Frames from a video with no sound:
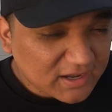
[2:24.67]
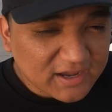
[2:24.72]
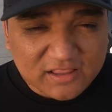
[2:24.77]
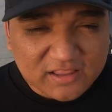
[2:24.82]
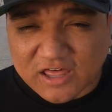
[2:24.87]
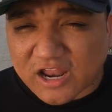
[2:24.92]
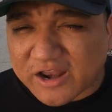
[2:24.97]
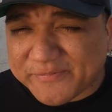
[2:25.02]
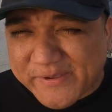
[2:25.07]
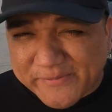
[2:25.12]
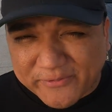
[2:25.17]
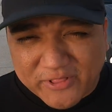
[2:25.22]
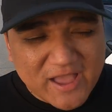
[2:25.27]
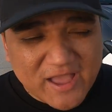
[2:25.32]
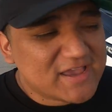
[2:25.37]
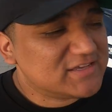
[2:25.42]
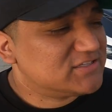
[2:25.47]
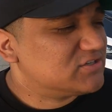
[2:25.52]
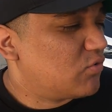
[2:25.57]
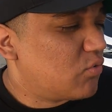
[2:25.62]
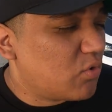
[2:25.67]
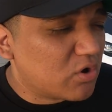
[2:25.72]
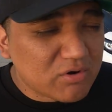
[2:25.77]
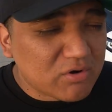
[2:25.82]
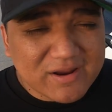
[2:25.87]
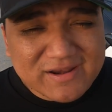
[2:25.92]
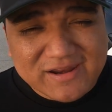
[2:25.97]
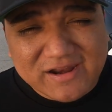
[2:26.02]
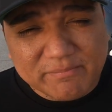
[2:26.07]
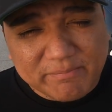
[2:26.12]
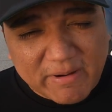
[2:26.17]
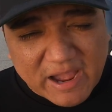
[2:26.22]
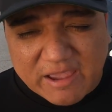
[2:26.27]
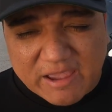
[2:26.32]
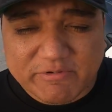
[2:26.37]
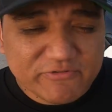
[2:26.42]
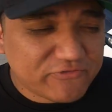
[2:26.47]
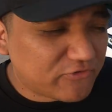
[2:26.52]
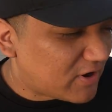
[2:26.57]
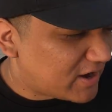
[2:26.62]
A lot of people ask, what do I need to buy
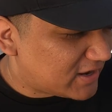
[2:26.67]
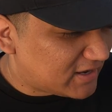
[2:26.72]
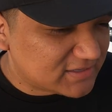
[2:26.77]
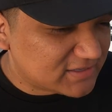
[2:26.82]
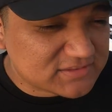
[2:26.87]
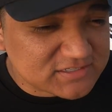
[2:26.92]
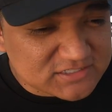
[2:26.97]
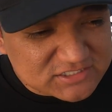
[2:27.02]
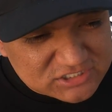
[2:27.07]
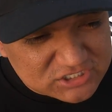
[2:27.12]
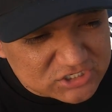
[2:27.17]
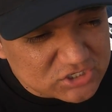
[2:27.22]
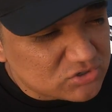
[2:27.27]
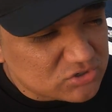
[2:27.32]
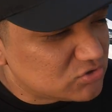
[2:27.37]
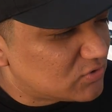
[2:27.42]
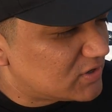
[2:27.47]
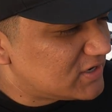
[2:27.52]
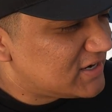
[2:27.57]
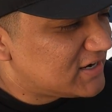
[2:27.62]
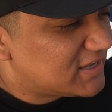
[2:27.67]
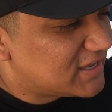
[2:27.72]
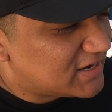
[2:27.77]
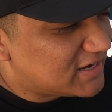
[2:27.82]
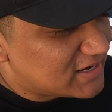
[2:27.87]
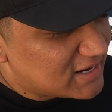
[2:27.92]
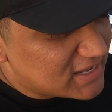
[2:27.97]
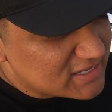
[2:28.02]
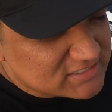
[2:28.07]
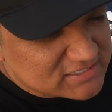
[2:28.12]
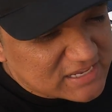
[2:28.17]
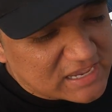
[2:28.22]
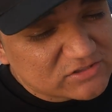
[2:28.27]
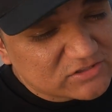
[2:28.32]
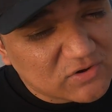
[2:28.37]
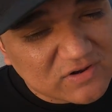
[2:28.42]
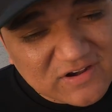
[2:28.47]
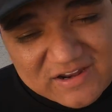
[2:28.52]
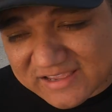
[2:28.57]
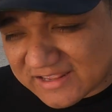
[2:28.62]
before I get this tune? Do I need to get an intake?
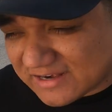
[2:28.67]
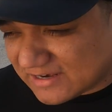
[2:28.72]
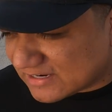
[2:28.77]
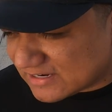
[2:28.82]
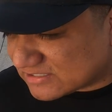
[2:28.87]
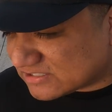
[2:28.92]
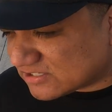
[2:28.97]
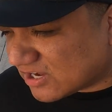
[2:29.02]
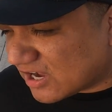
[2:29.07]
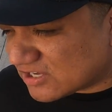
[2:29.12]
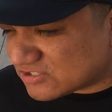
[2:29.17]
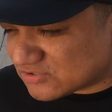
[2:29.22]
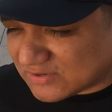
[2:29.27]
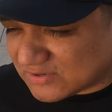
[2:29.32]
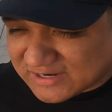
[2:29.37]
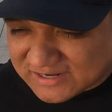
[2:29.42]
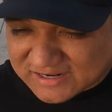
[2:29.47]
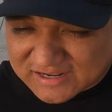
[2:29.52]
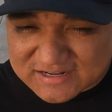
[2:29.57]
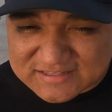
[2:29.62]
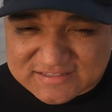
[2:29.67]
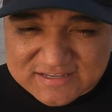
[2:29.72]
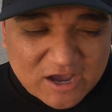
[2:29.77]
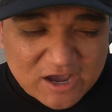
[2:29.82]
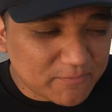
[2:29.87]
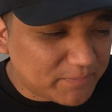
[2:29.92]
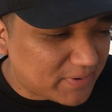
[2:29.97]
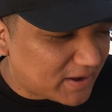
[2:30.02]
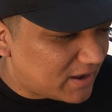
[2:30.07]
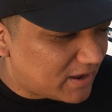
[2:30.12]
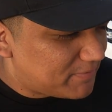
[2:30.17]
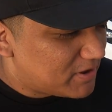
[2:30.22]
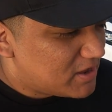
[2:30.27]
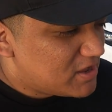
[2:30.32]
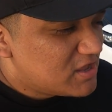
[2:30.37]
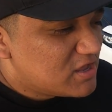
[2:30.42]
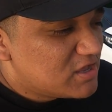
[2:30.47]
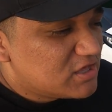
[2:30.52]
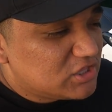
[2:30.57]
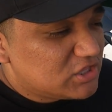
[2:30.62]
Do I need to get an exhaust? Do I need to get a downpipe?
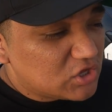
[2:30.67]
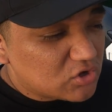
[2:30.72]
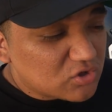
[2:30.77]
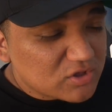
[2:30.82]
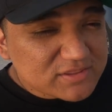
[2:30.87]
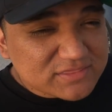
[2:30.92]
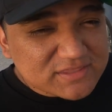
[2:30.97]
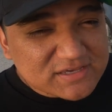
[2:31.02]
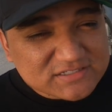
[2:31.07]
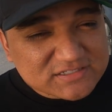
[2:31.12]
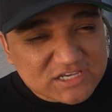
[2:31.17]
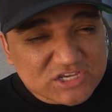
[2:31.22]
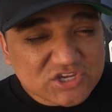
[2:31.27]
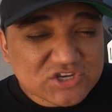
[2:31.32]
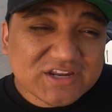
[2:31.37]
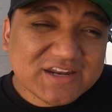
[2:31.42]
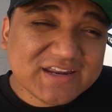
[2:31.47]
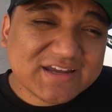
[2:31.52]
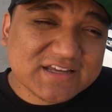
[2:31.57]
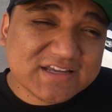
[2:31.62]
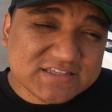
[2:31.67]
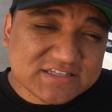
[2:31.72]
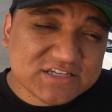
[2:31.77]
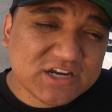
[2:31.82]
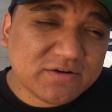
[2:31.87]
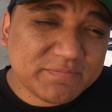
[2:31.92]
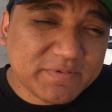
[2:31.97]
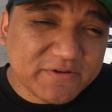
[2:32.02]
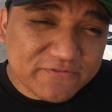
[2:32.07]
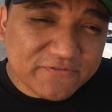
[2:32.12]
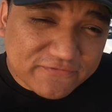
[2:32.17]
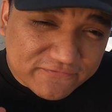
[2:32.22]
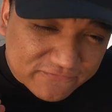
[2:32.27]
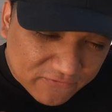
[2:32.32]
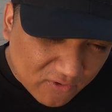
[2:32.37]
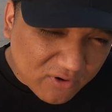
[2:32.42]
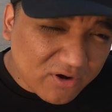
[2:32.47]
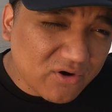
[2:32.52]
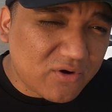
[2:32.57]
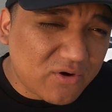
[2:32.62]
The only things that you need to consider
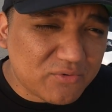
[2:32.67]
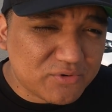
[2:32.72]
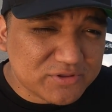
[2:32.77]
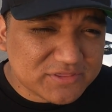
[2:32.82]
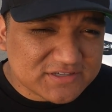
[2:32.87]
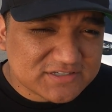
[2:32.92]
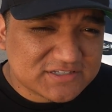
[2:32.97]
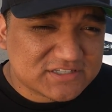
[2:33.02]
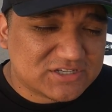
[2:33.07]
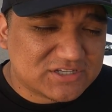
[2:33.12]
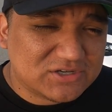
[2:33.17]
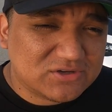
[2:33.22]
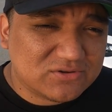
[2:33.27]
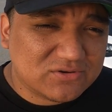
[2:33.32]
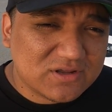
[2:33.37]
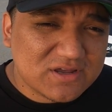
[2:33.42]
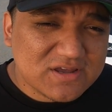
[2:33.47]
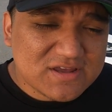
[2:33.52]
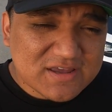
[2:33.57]
before going with this tune